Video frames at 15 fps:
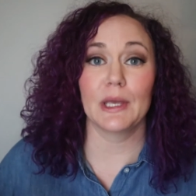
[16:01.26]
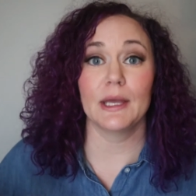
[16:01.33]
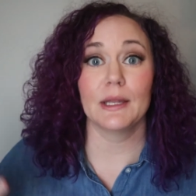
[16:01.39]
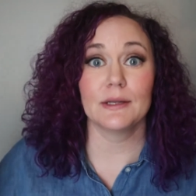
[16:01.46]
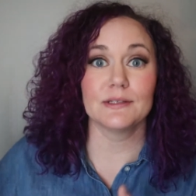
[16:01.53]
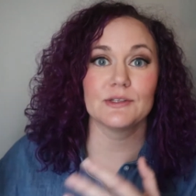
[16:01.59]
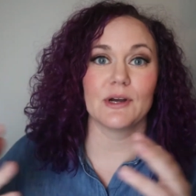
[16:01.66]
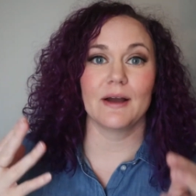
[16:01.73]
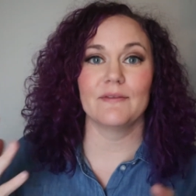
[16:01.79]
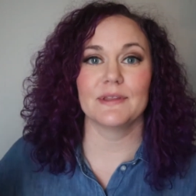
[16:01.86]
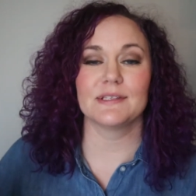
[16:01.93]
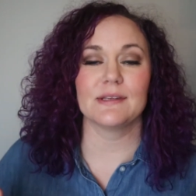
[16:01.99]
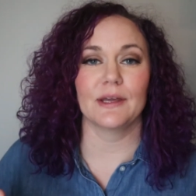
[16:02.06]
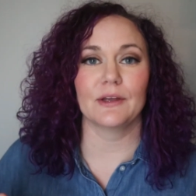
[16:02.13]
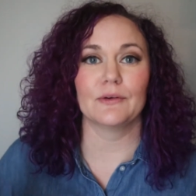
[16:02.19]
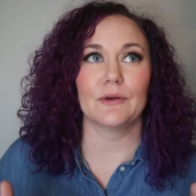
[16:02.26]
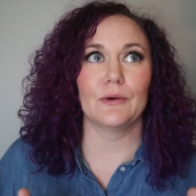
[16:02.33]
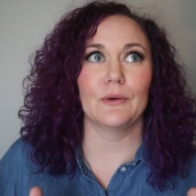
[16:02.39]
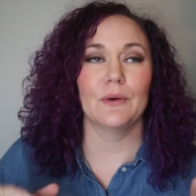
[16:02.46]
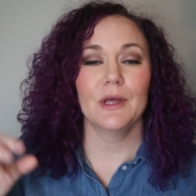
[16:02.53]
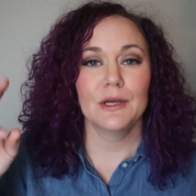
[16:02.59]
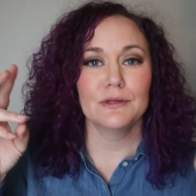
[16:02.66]
kid is driving this like
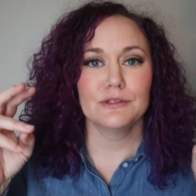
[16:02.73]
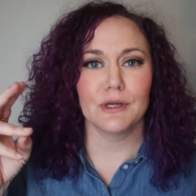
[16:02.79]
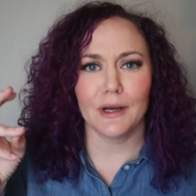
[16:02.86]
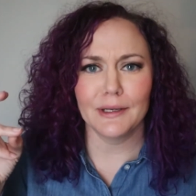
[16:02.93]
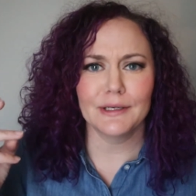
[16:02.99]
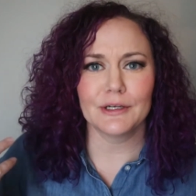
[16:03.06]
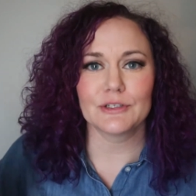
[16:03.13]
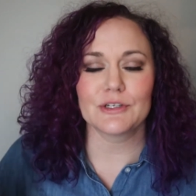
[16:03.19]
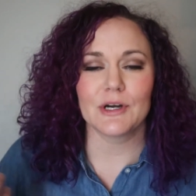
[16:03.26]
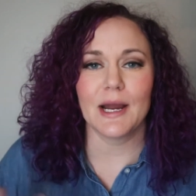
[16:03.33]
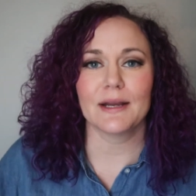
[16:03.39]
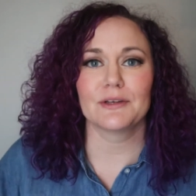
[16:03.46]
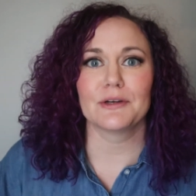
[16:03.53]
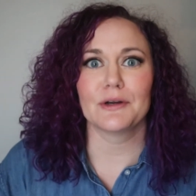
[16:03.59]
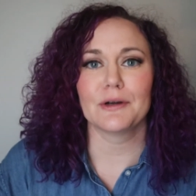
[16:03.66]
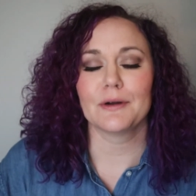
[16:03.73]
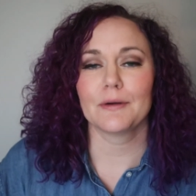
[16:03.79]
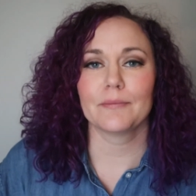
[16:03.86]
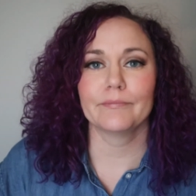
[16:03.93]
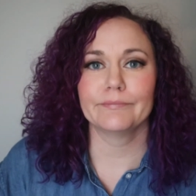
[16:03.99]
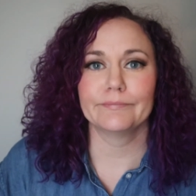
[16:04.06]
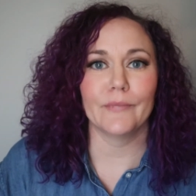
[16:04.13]
little John Deere
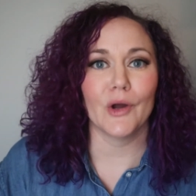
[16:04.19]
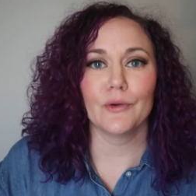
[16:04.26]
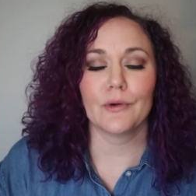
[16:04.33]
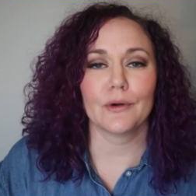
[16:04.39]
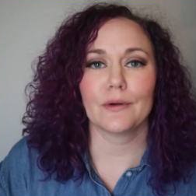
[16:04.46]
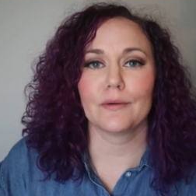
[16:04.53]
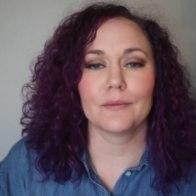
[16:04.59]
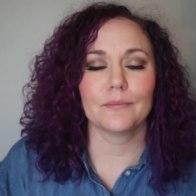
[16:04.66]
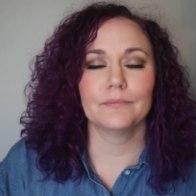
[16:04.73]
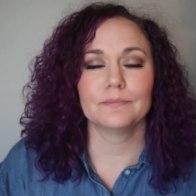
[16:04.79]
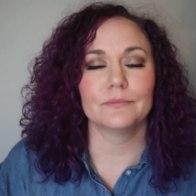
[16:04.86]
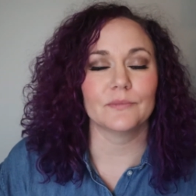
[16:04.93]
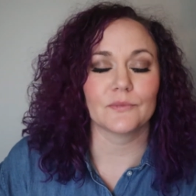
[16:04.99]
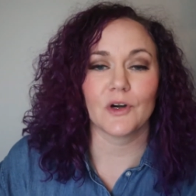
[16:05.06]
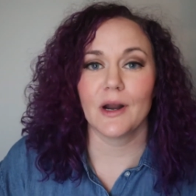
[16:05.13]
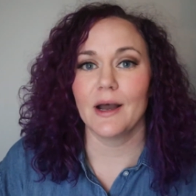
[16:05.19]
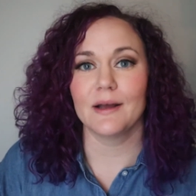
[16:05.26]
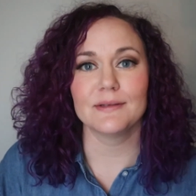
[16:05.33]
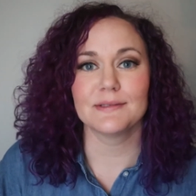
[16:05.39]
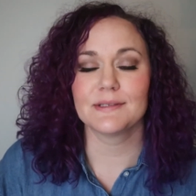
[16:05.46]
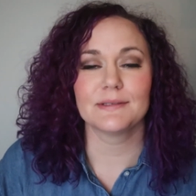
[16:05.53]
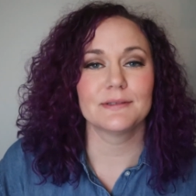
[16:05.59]
tractor
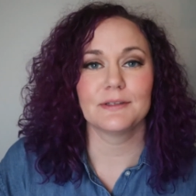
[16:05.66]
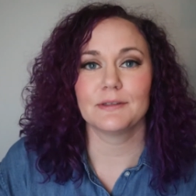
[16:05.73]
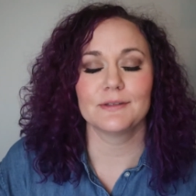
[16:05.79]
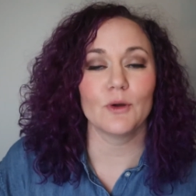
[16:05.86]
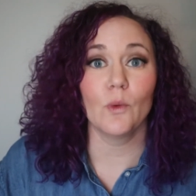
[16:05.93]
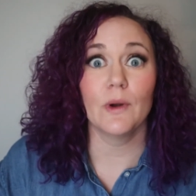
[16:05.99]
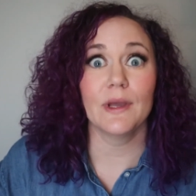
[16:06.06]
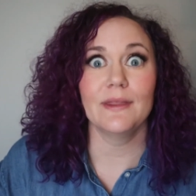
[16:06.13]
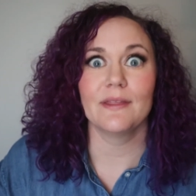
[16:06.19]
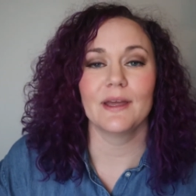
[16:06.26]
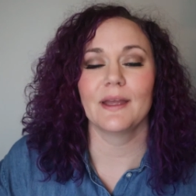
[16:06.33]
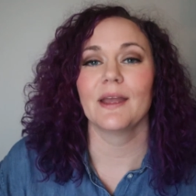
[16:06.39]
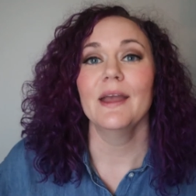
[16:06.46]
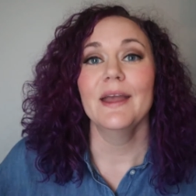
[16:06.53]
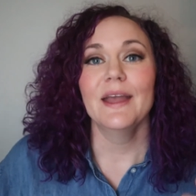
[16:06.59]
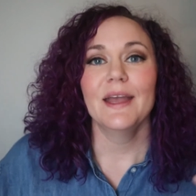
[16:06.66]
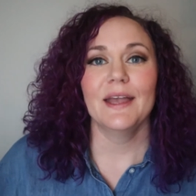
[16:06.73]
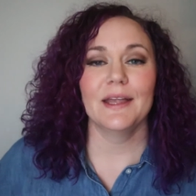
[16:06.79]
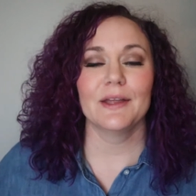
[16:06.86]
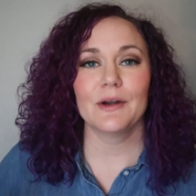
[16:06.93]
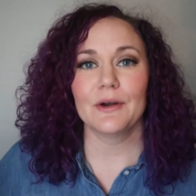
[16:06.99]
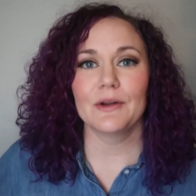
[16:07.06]
motorized toy thing
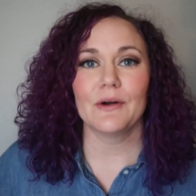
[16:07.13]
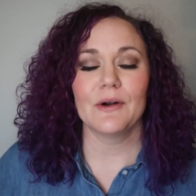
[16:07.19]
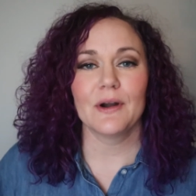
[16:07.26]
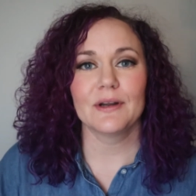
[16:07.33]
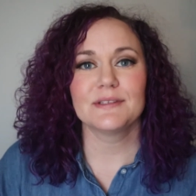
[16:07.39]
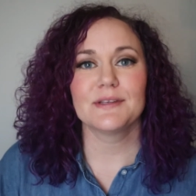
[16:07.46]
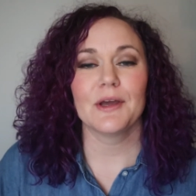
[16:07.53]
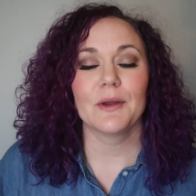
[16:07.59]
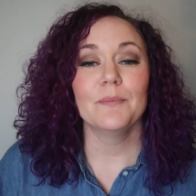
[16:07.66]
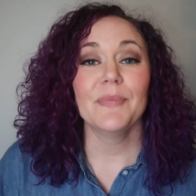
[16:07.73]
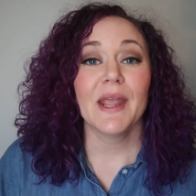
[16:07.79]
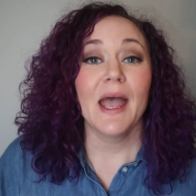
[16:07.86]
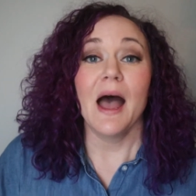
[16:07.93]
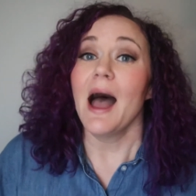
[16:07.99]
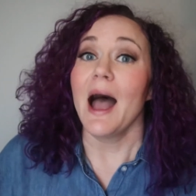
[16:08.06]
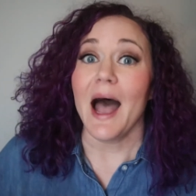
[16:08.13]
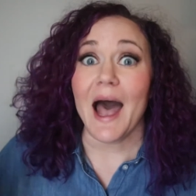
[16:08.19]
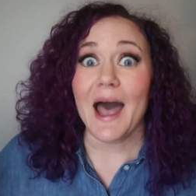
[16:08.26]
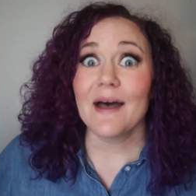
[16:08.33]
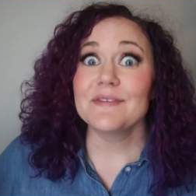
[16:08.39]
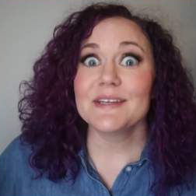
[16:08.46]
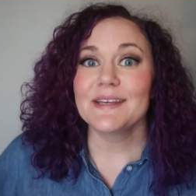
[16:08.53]
in our yard. So I
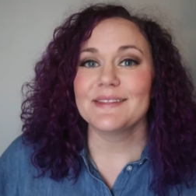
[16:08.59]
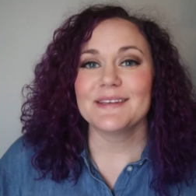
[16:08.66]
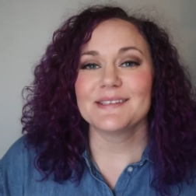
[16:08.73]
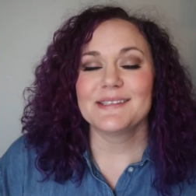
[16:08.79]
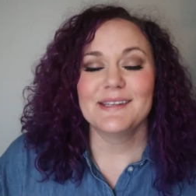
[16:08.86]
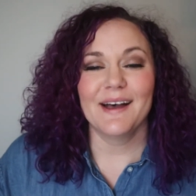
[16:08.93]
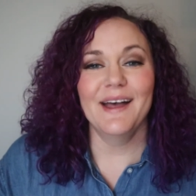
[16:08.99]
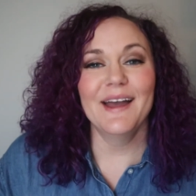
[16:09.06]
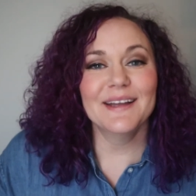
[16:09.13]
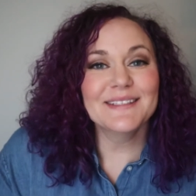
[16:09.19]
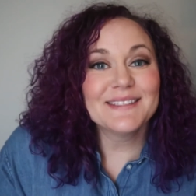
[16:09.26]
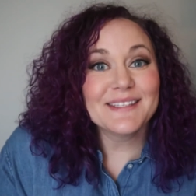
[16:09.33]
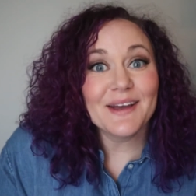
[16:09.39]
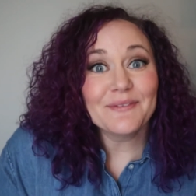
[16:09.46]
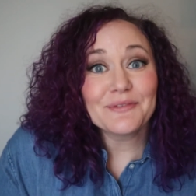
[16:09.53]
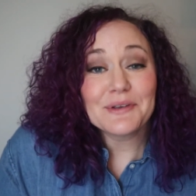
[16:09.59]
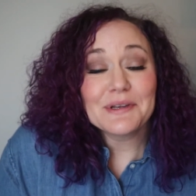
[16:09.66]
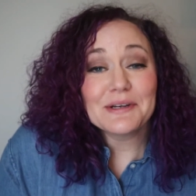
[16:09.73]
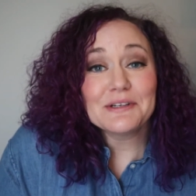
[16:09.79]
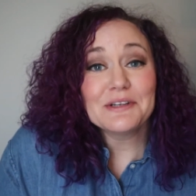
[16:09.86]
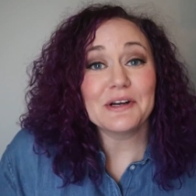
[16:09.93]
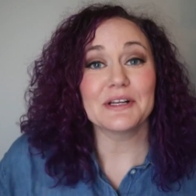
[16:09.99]
have to get this done. So if
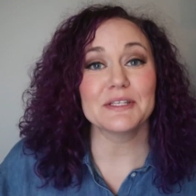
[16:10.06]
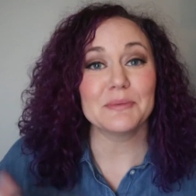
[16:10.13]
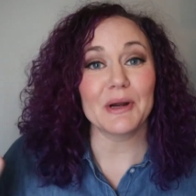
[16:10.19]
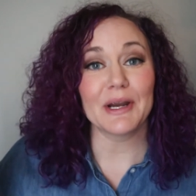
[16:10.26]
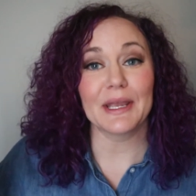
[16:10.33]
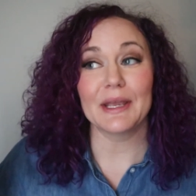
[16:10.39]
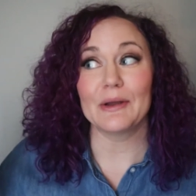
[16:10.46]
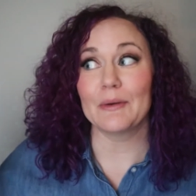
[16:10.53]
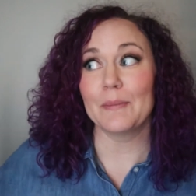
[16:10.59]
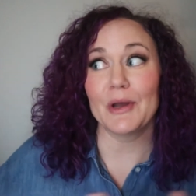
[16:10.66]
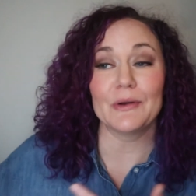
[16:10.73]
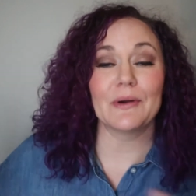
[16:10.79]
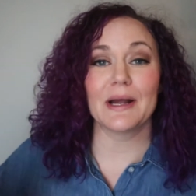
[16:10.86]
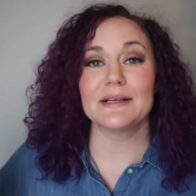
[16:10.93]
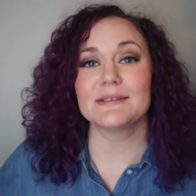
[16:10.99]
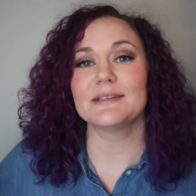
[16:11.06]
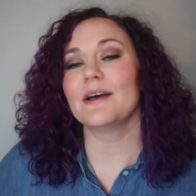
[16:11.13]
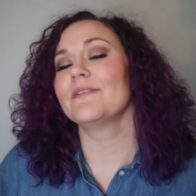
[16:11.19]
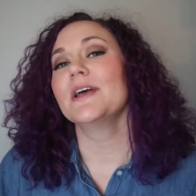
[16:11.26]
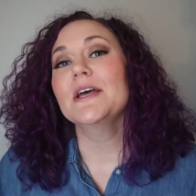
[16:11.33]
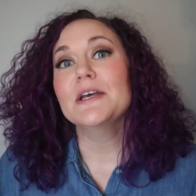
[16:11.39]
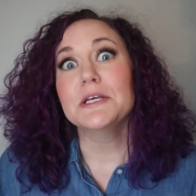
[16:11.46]
you hear dogs barking or motorized
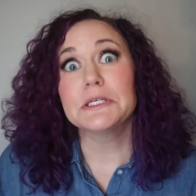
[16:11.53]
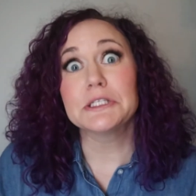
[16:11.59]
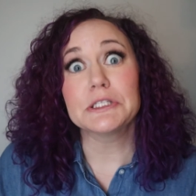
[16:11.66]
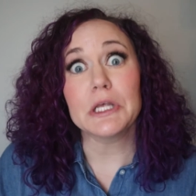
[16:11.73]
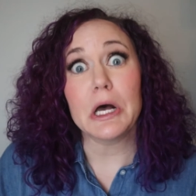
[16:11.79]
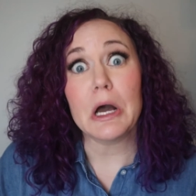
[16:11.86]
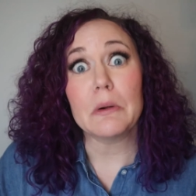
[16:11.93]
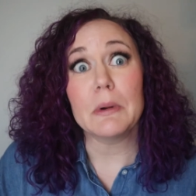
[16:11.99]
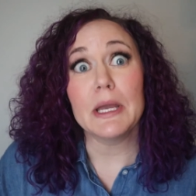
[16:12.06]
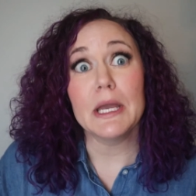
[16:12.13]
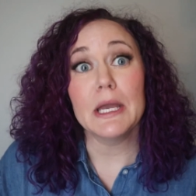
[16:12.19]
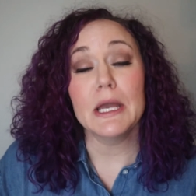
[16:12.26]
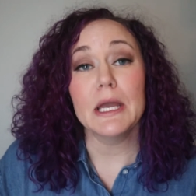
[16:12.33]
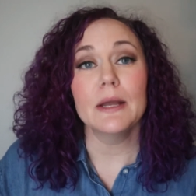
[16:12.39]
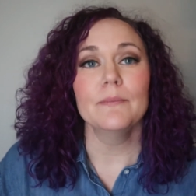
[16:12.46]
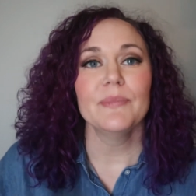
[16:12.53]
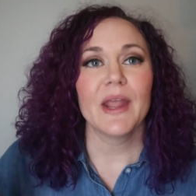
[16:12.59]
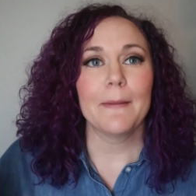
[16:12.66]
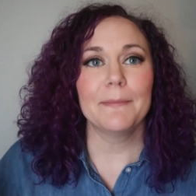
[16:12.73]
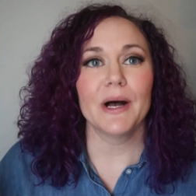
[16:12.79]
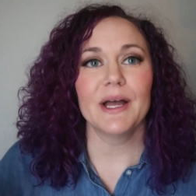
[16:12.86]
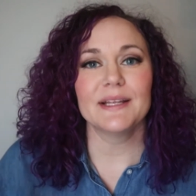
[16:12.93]
stuff,
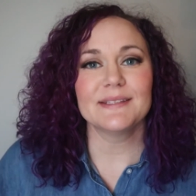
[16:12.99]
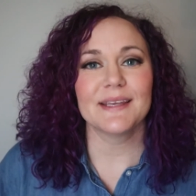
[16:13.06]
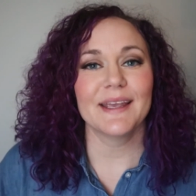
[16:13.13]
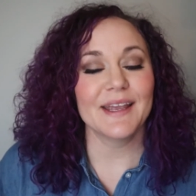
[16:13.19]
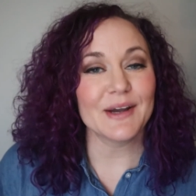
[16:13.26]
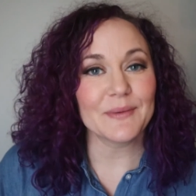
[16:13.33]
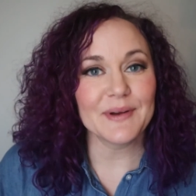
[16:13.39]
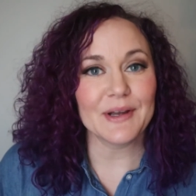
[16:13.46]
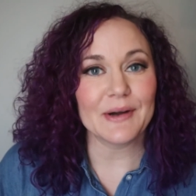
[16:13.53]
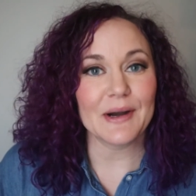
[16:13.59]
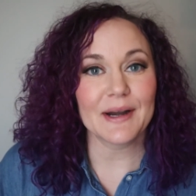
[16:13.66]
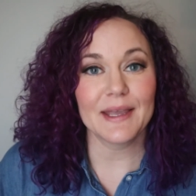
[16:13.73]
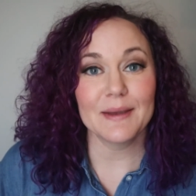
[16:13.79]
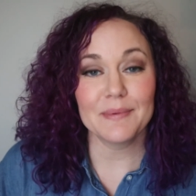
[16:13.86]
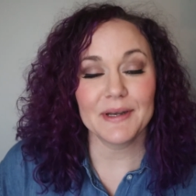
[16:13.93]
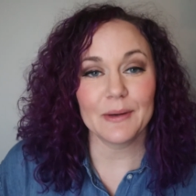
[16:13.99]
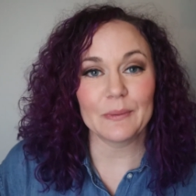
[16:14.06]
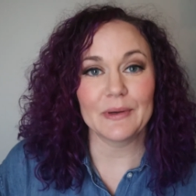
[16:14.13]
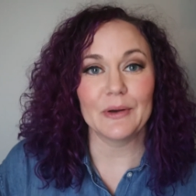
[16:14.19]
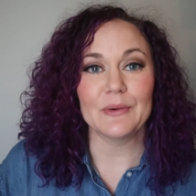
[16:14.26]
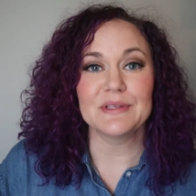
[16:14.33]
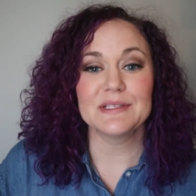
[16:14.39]
sorry, but here we are keeping it
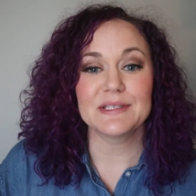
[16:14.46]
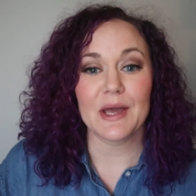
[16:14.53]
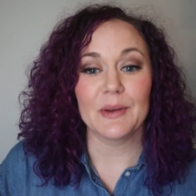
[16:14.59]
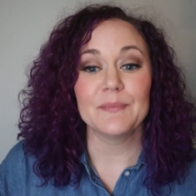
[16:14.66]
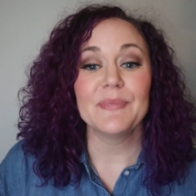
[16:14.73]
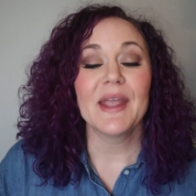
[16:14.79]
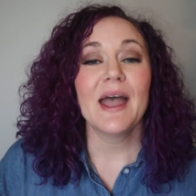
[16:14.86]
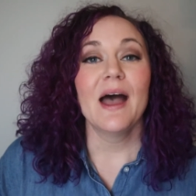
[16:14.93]
real. So